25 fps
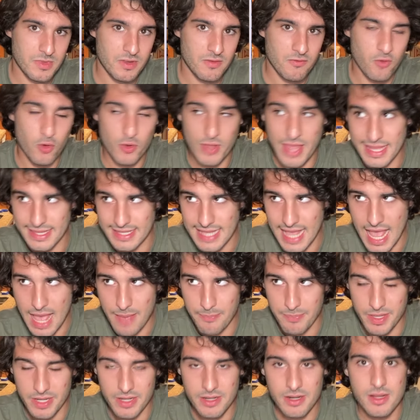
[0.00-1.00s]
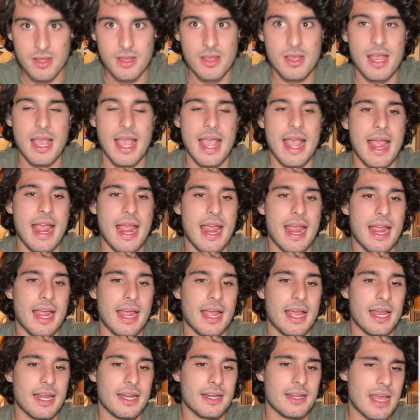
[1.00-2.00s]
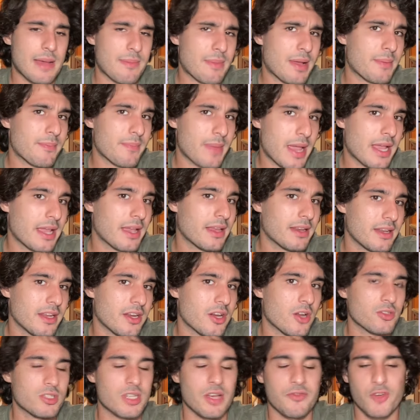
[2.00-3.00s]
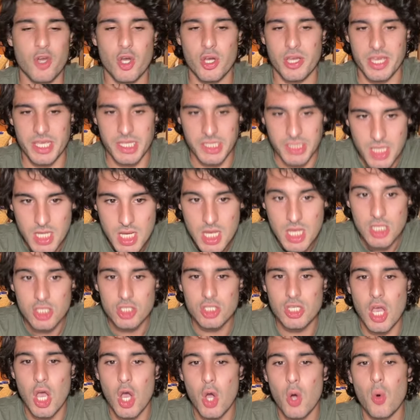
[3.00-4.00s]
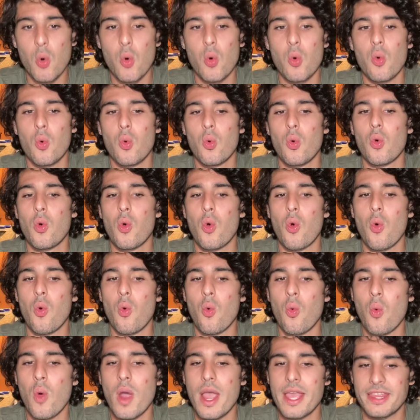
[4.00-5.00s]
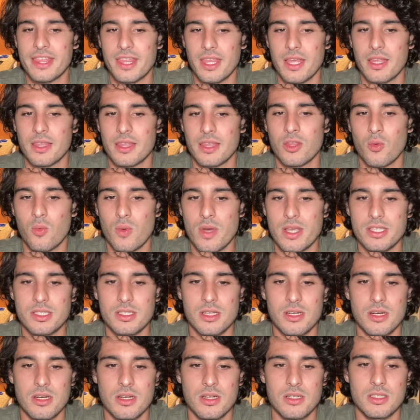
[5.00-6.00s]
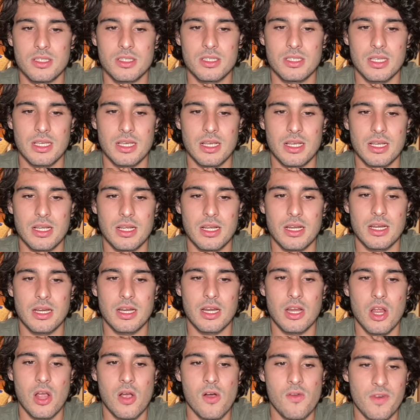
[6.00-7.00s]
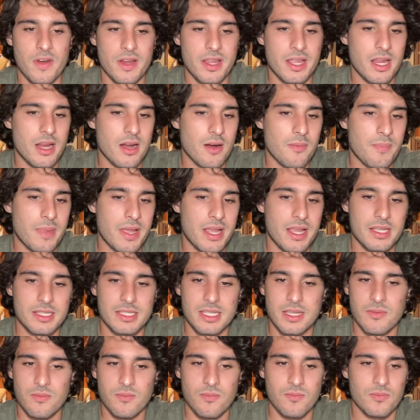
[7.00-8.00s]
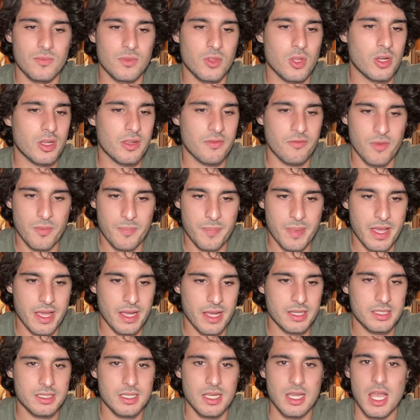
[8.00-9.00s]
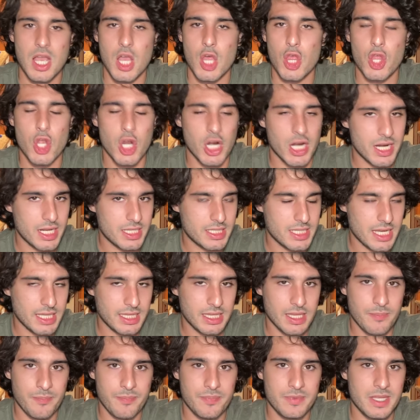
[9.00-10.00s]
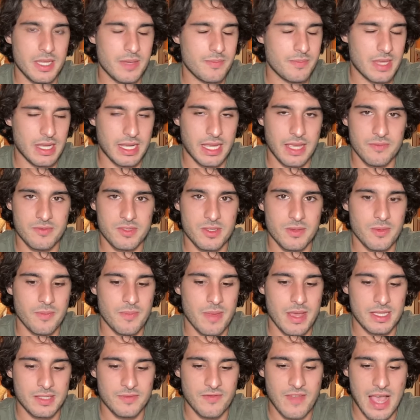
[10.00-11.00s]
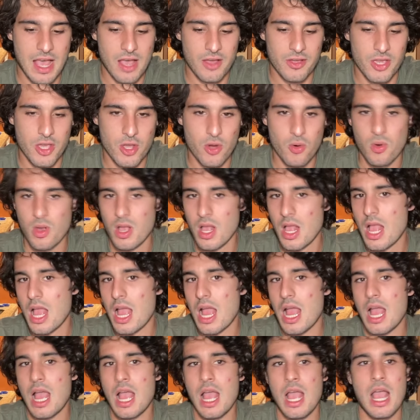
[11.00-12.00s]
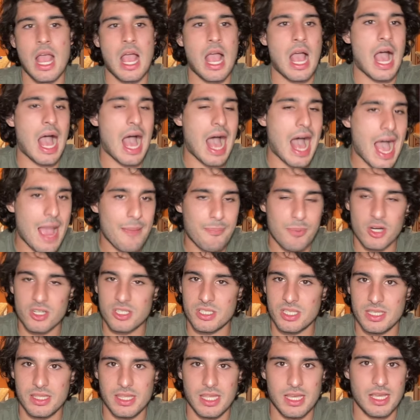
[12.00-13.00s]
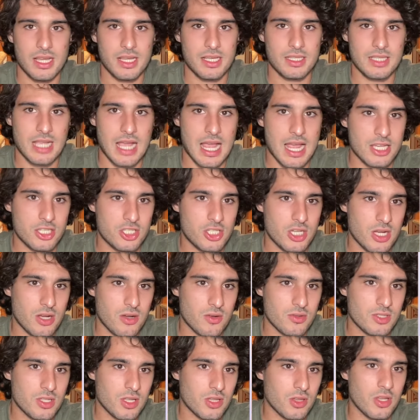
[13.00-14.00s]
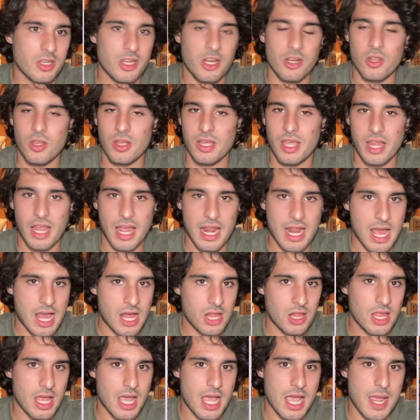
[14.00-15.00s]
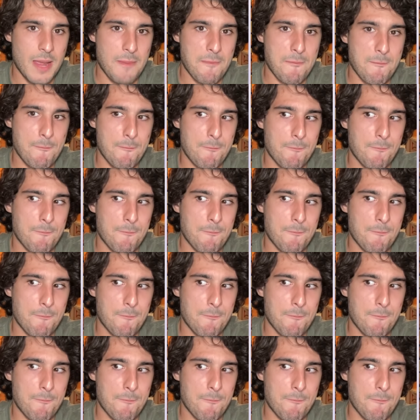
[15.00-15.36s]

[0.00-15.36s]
for that to happen. And that might make it, you know, tough cookies. So with the Wizards over here being a team looking for picks, they're going to take the team that gives them the best value. I personally think Tyus Jones, you're looking at LA.